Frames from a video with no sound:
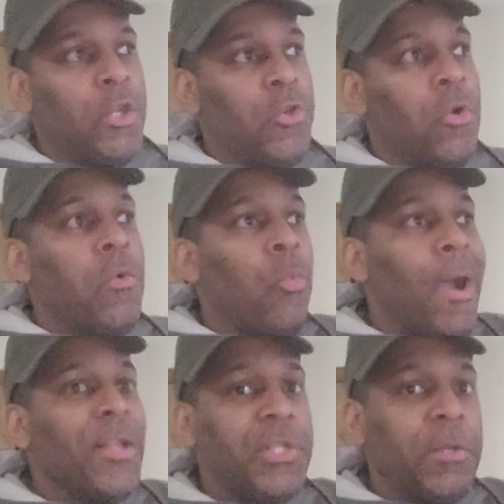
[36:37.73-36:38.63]
You're
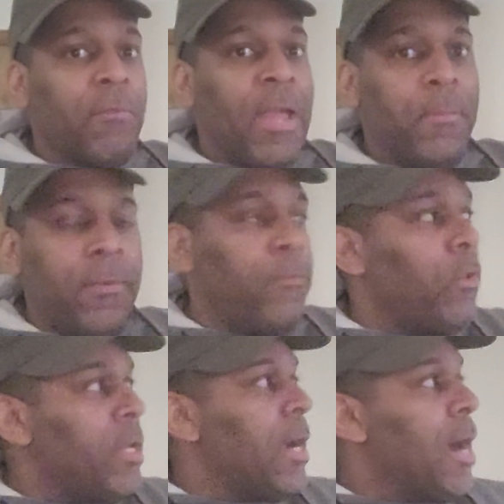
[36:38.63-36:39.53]
watching right
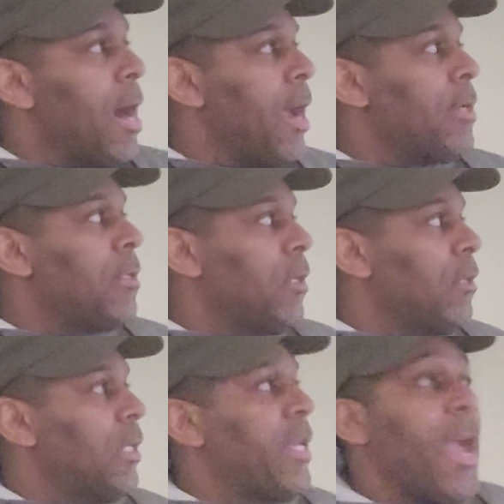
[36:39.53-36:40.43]
before your eyes
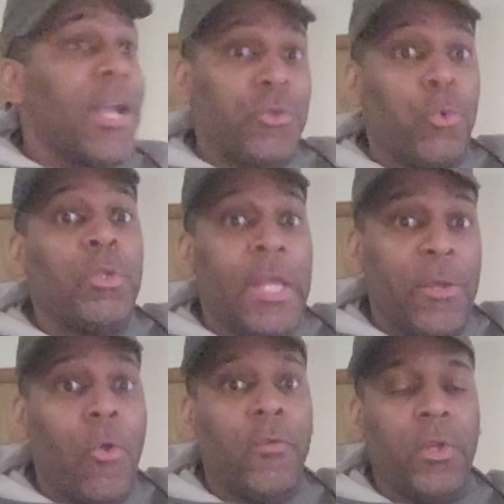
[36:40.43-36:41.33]
the casual
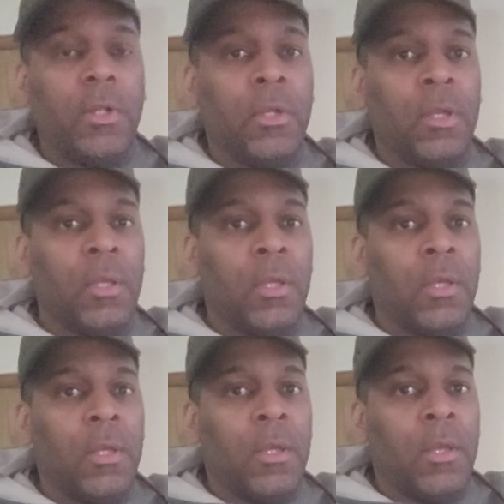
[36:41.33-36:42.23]
takeover.
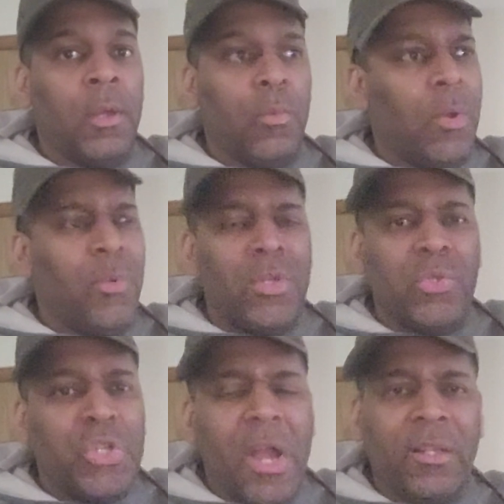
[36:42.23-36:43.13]
What were
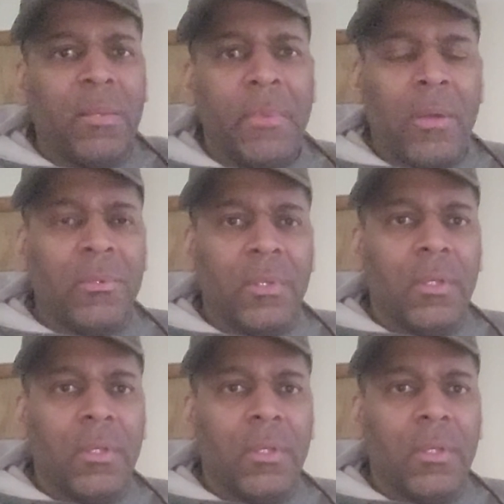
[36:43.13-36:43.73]
you shocked about?